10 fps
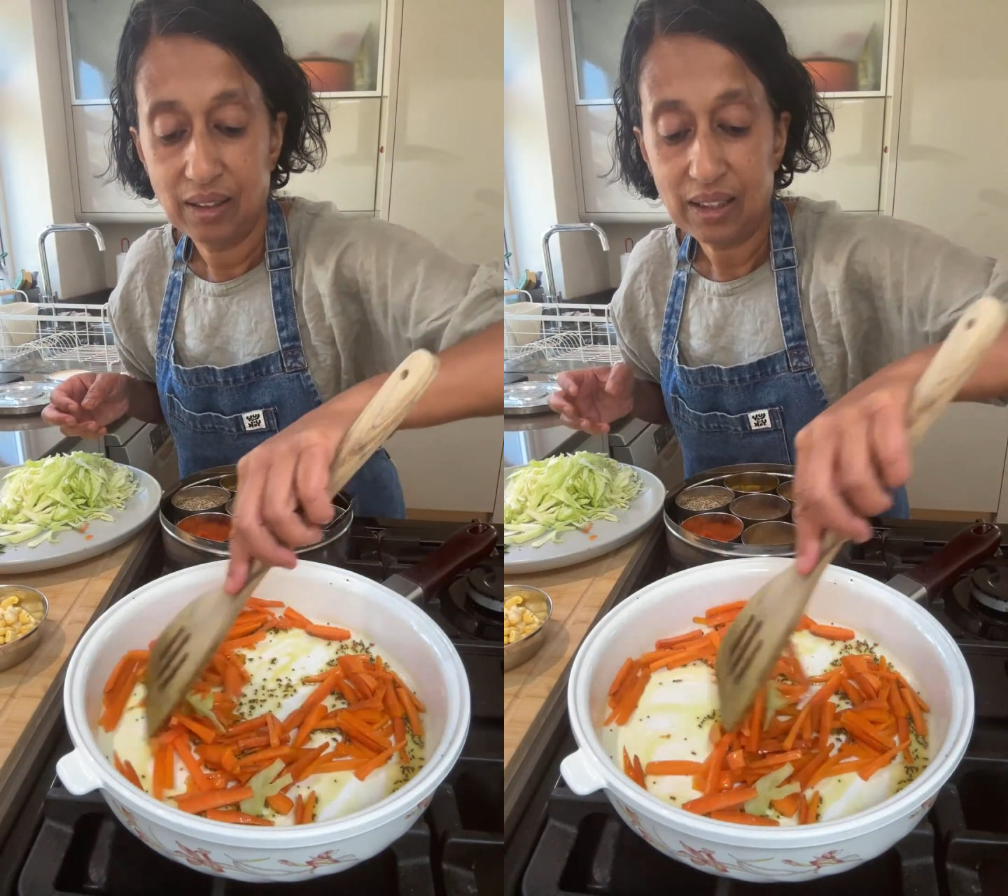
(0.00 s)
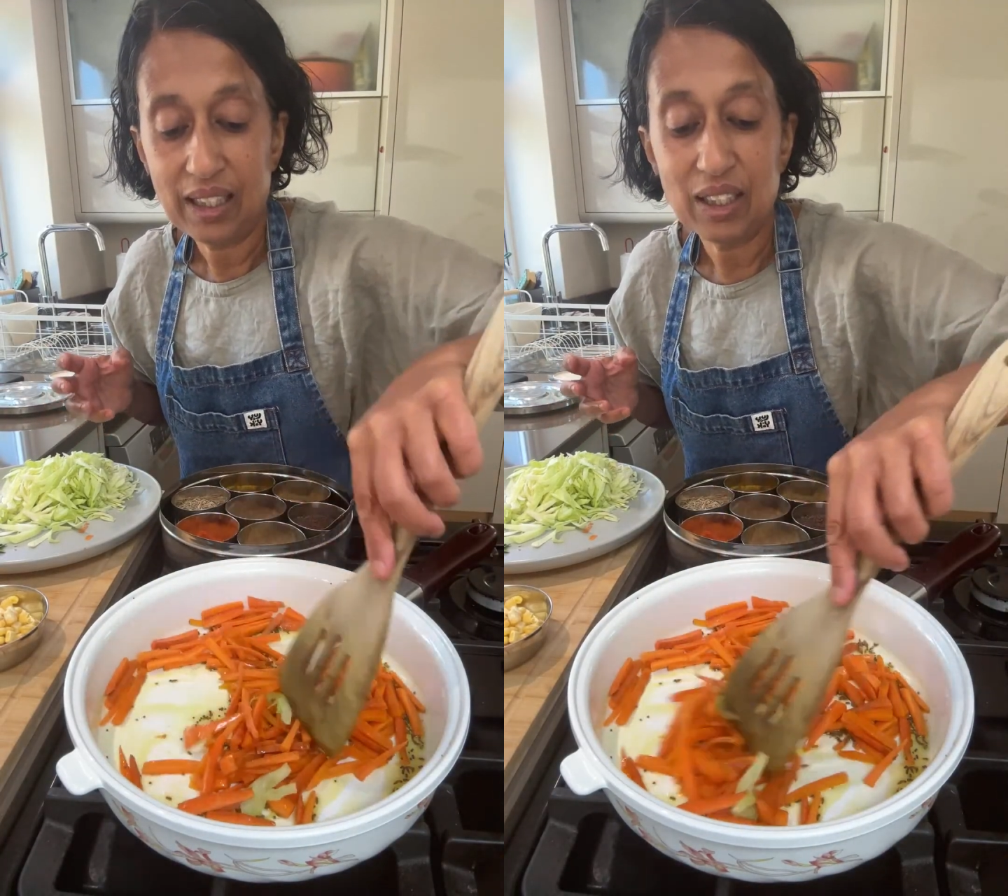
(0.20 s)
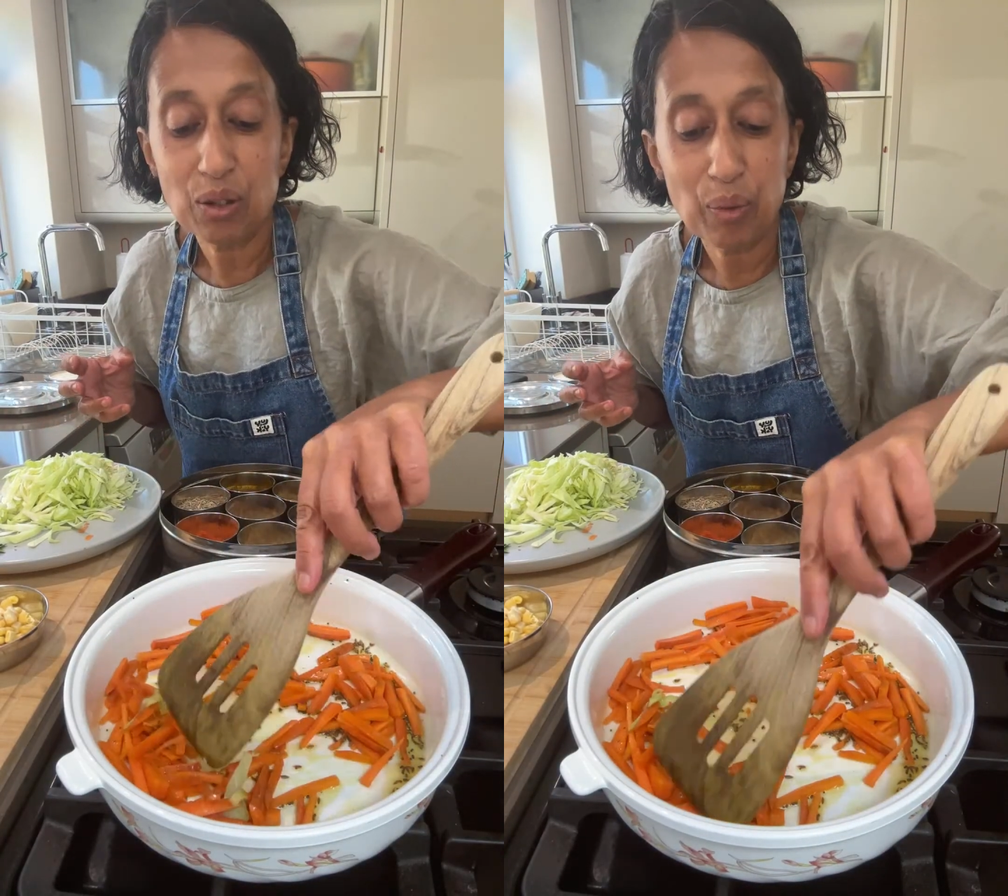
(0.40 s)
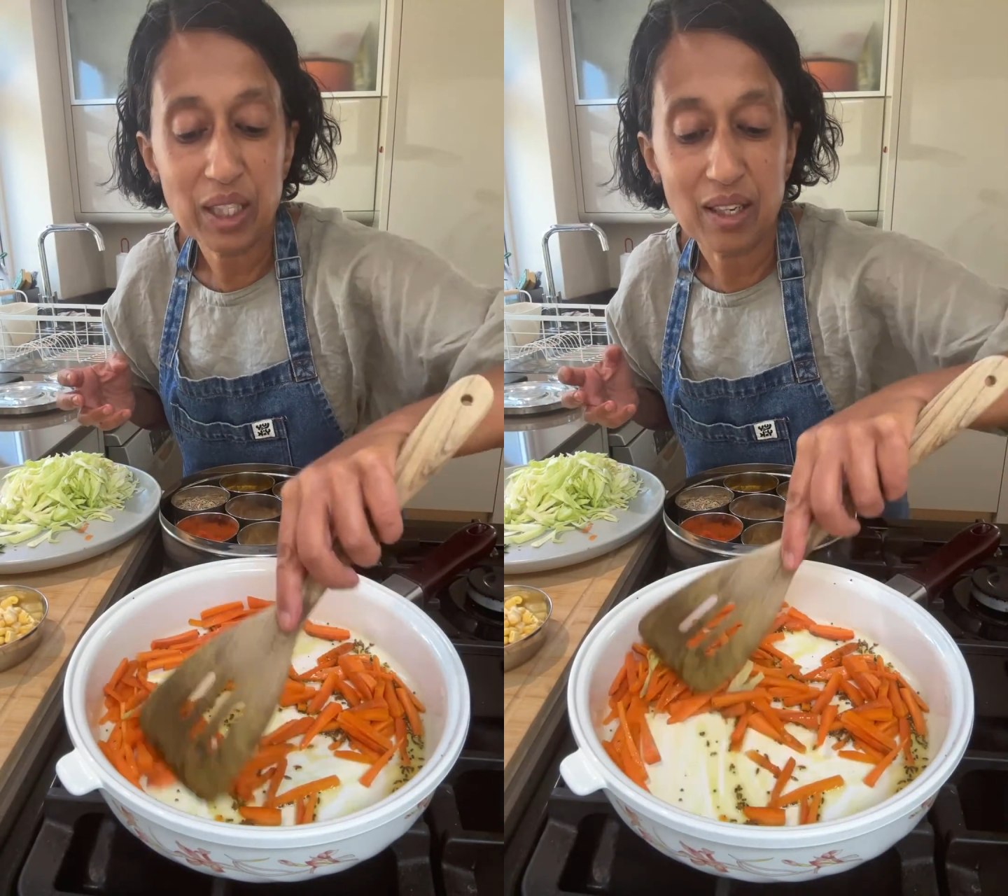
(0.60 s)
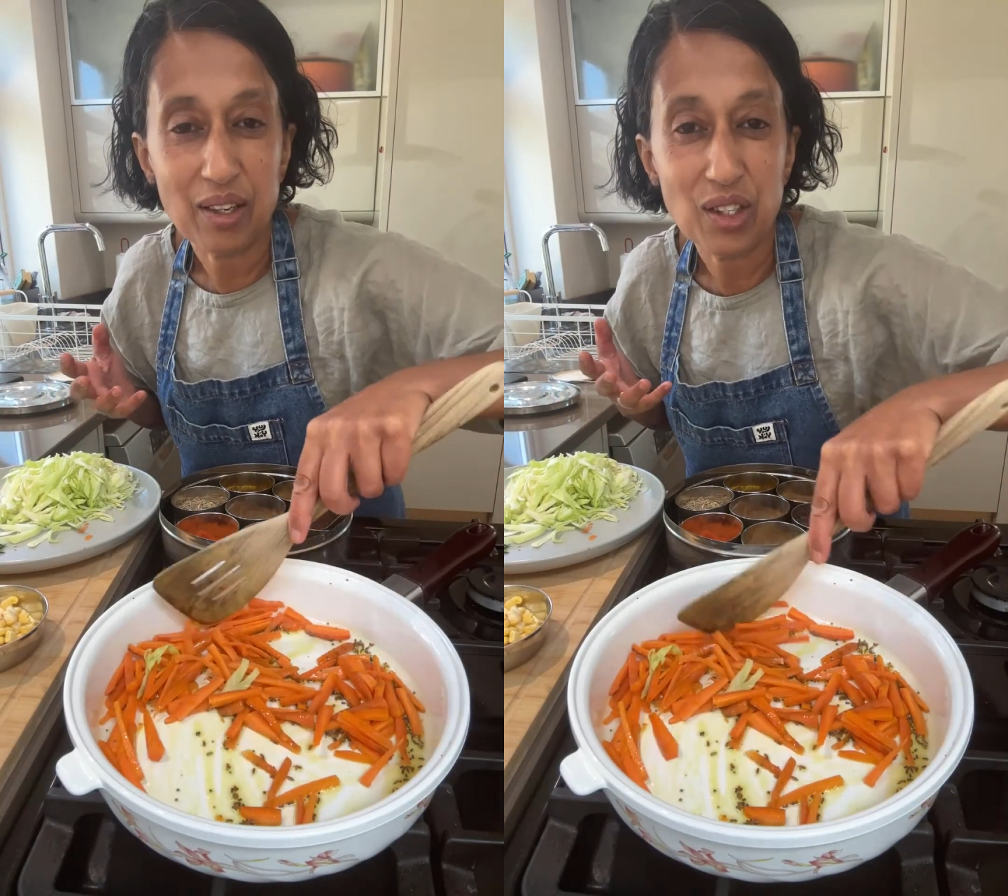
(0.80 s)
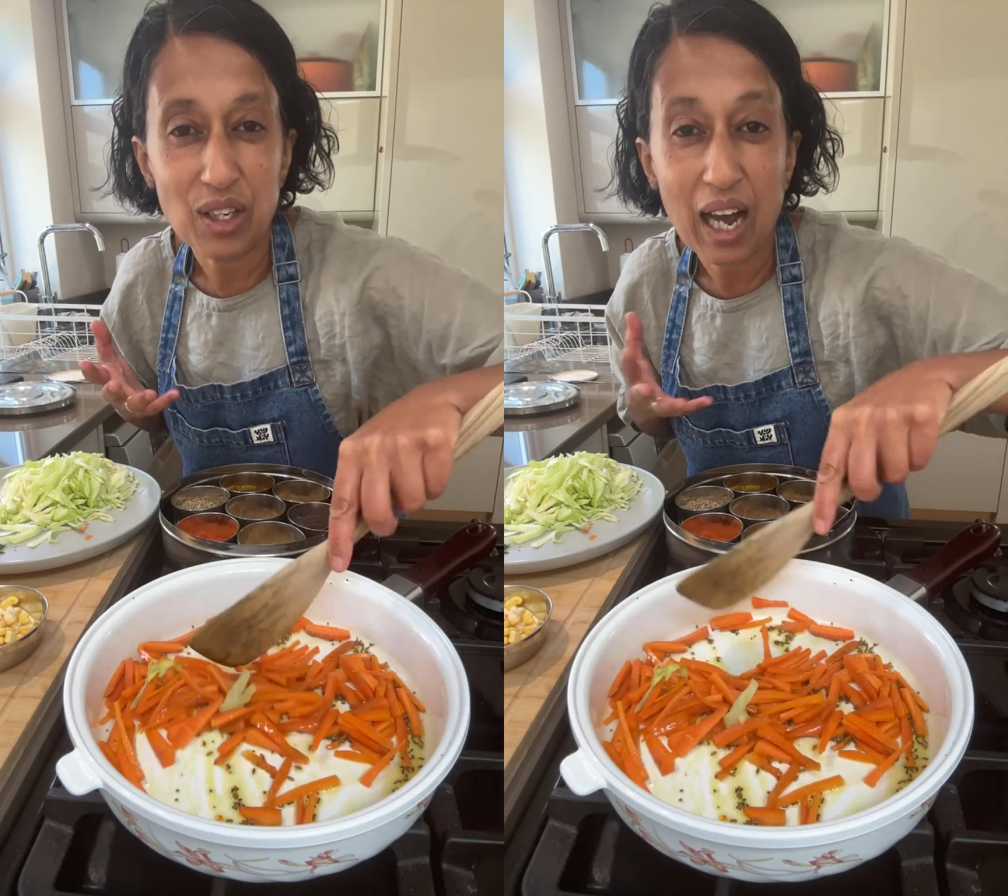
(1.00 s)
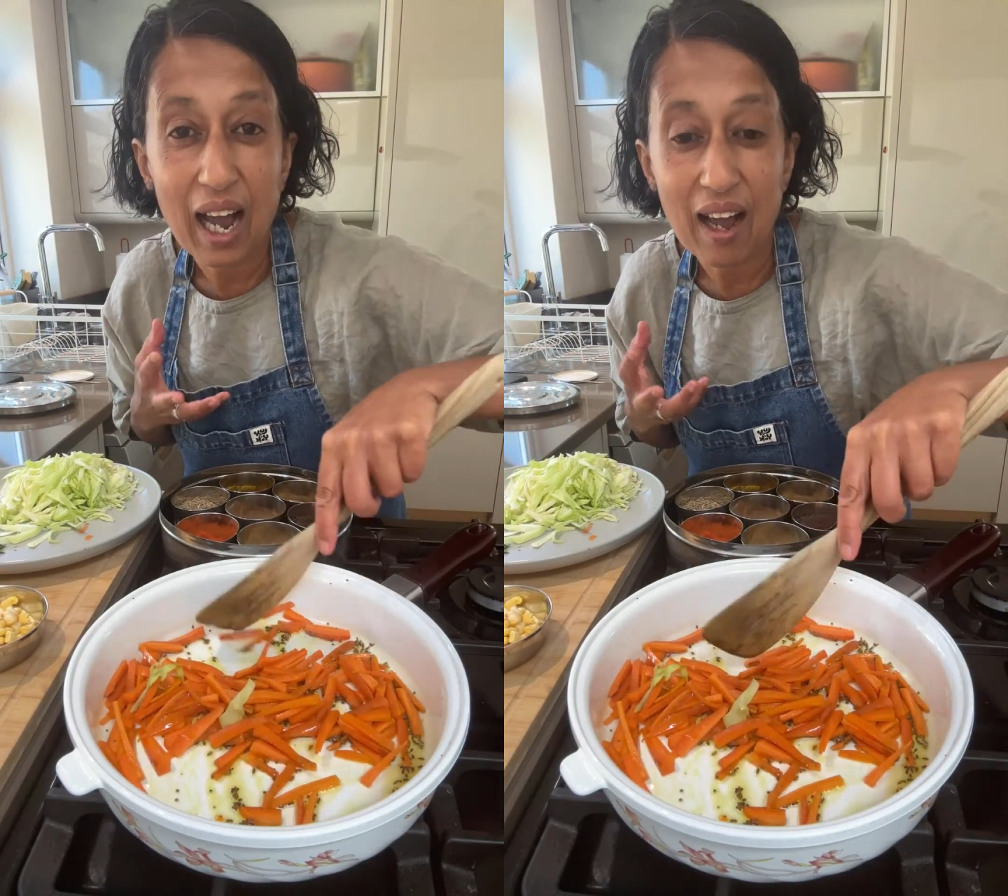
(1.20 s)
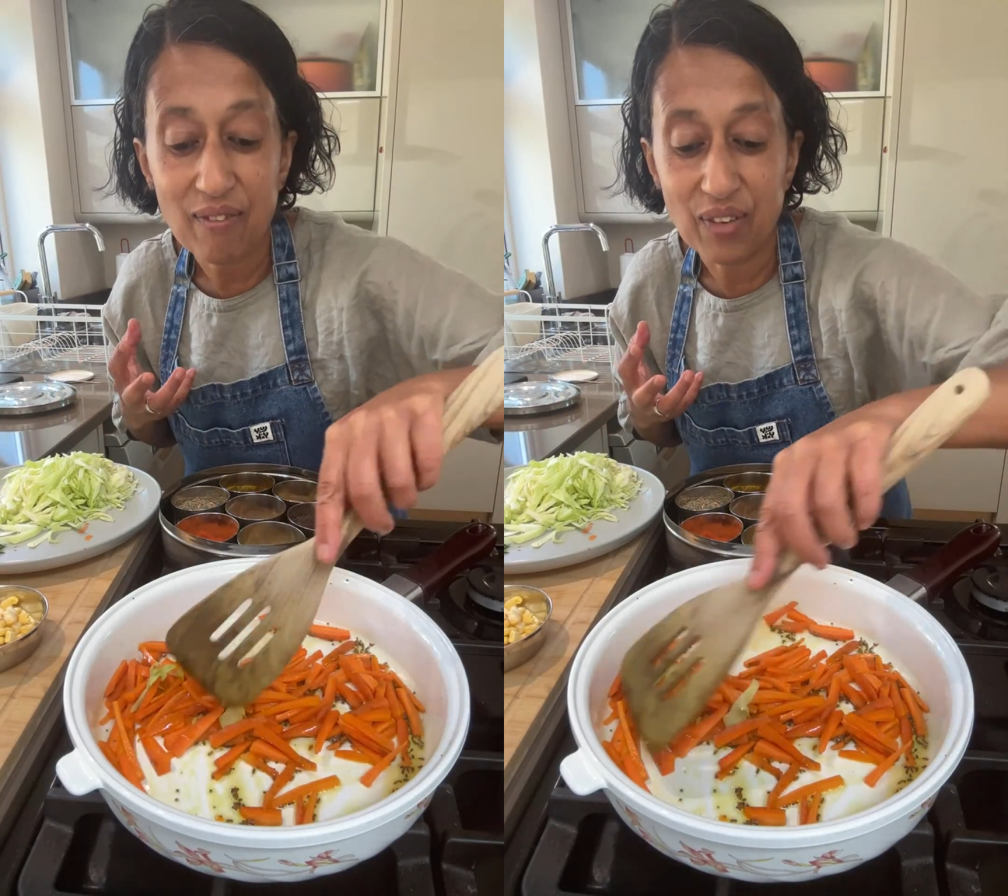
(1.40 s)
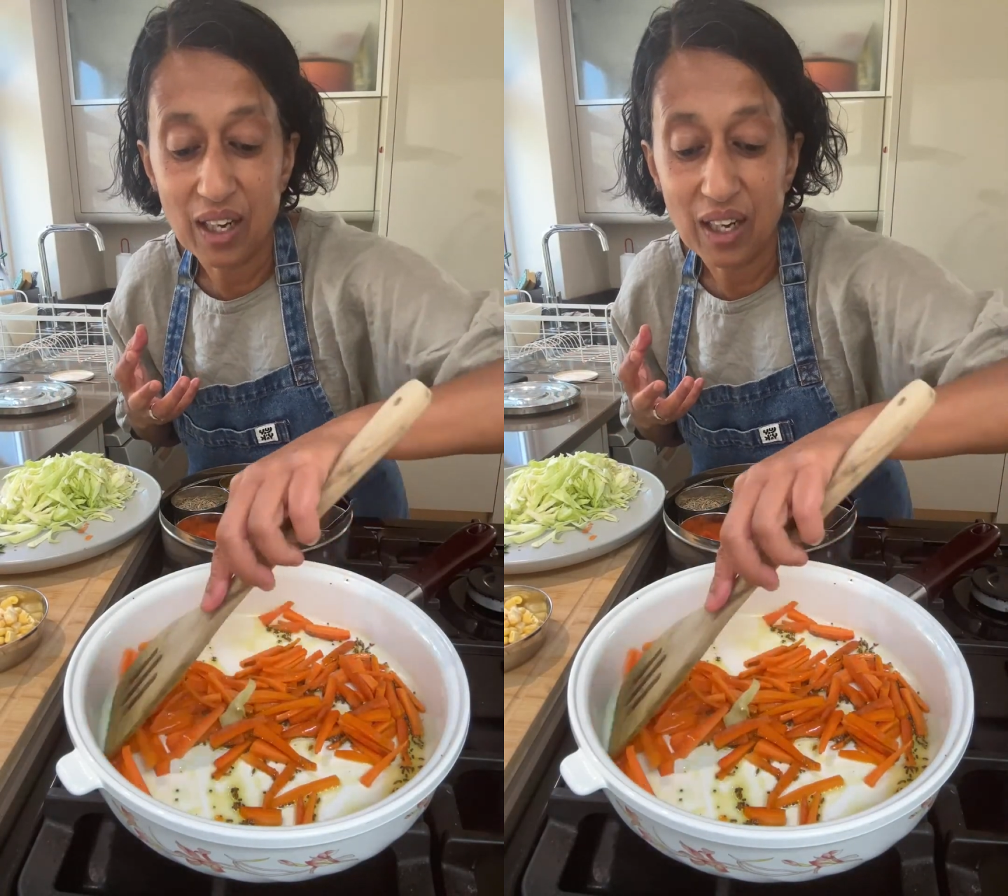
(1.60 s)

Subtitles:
And it's always nice to have